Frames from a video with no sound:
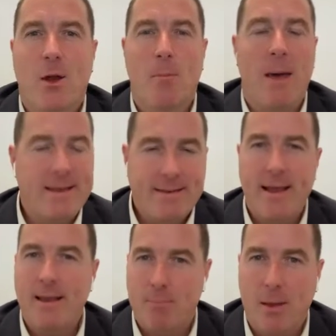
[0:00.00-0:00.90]

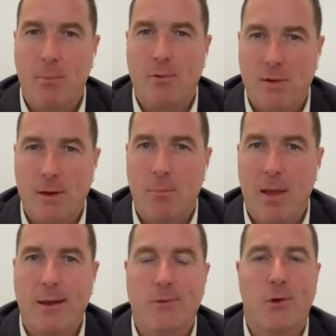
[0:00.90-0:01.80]
maintaining people's
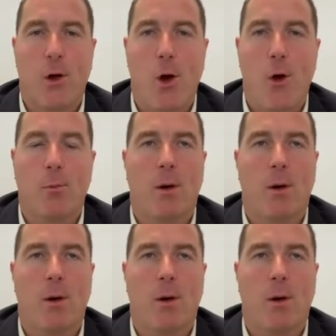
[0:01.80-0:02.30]
independence at home.